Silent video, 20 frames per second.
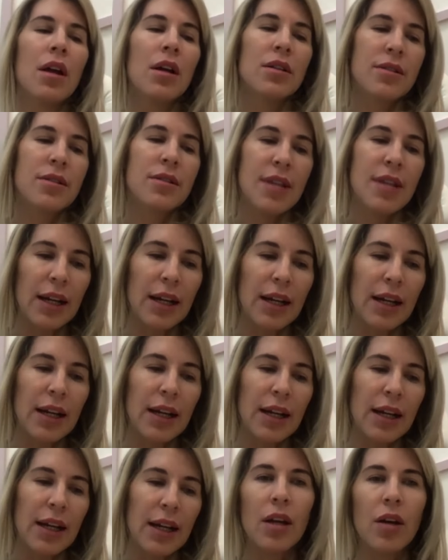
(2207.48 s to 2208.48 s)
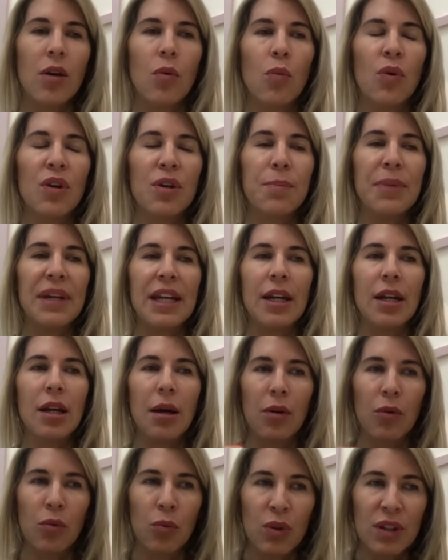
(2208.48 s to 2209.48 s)
Second thing would be
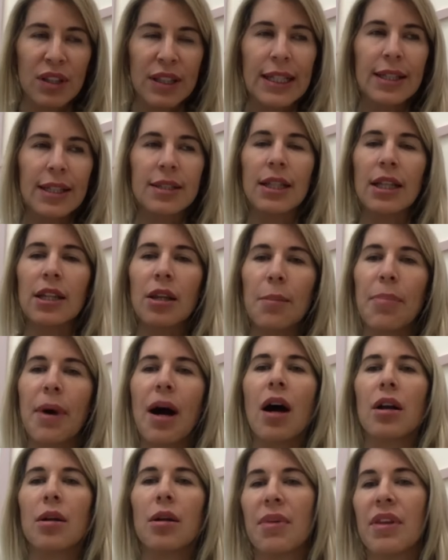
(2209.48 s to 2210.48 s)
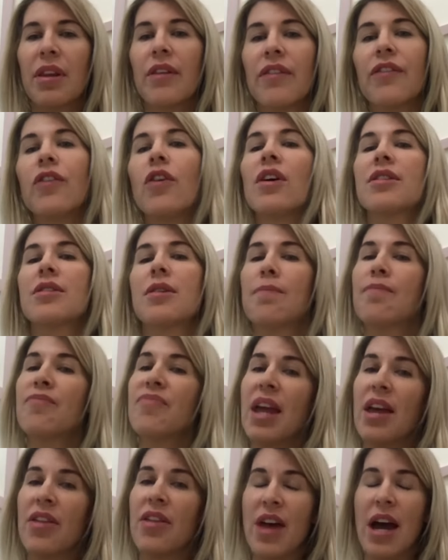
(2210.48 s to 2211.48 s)
releasing the bottom of the foot.
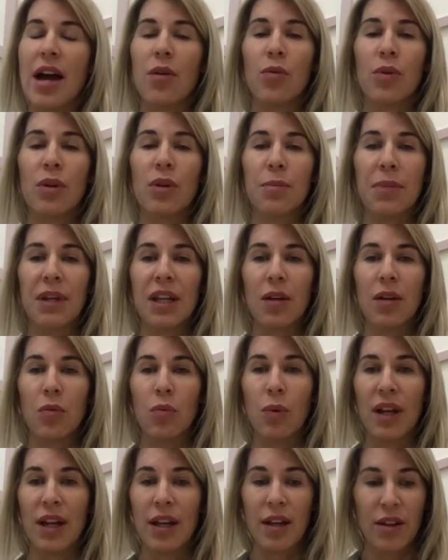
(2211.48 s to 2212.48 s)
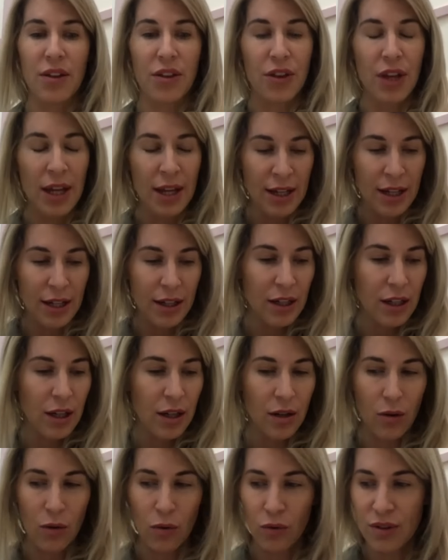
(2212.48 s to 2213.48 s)
And that would be with,
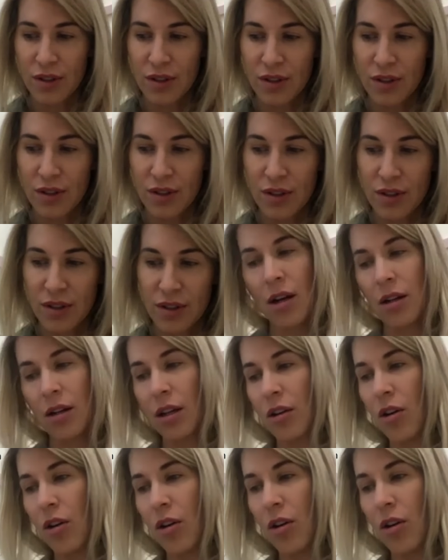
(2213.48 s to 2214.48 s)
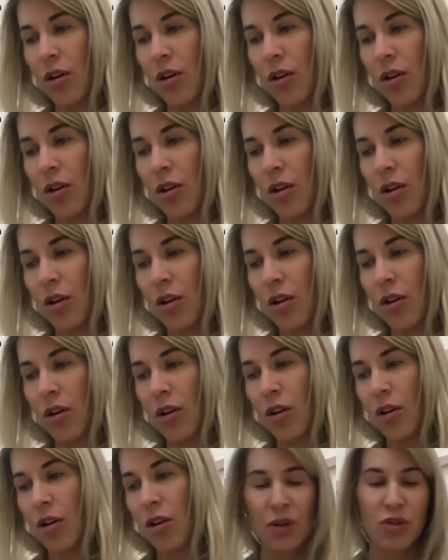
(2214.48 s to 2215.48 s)
standing on a golf ball.
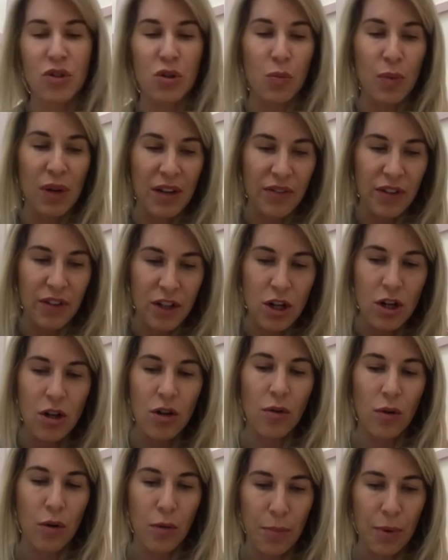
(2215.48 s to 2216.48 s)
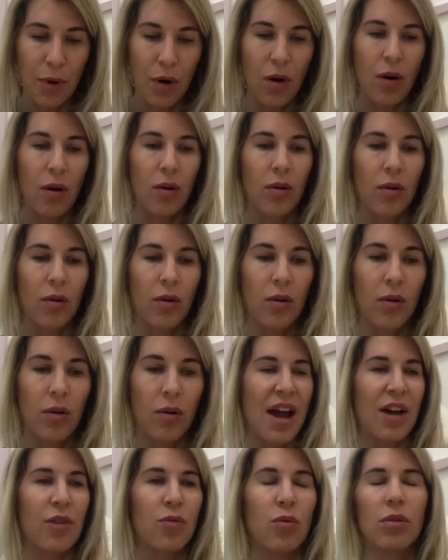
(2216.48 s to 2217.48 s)
At Naboso, we have a Neuro ball.
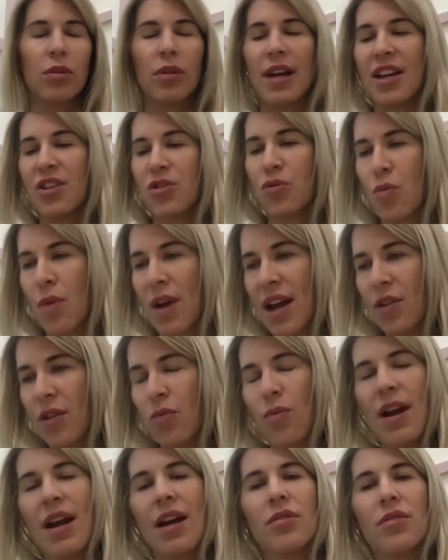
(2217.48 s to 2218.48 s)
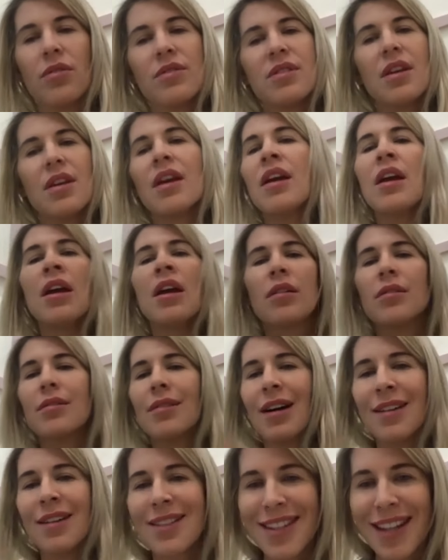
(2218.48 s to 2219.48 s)
Rad Roller has Rad rounds.
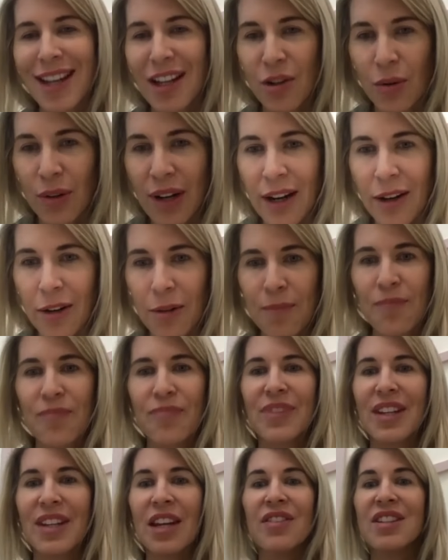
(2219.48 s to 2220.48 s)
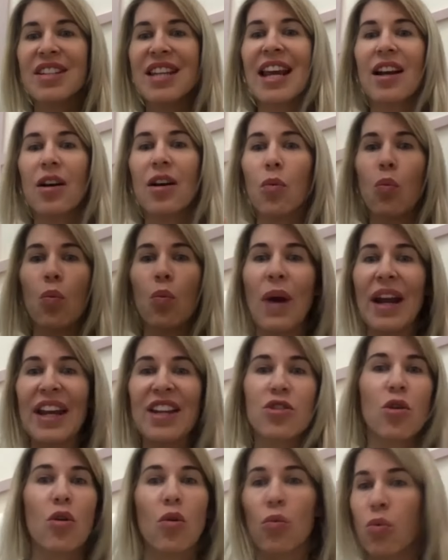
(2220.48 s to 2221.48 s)
Honestly, I don't care. Even take a
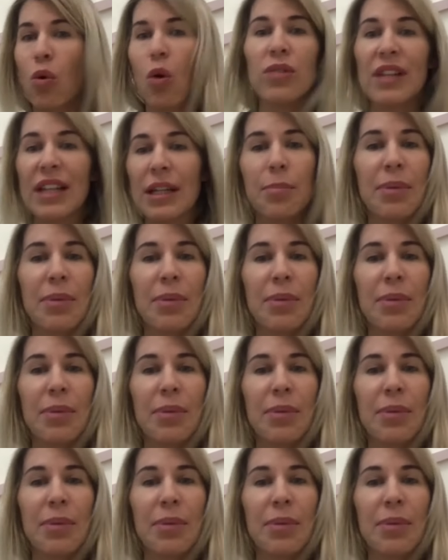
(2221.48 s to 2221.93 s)
weight or a rolling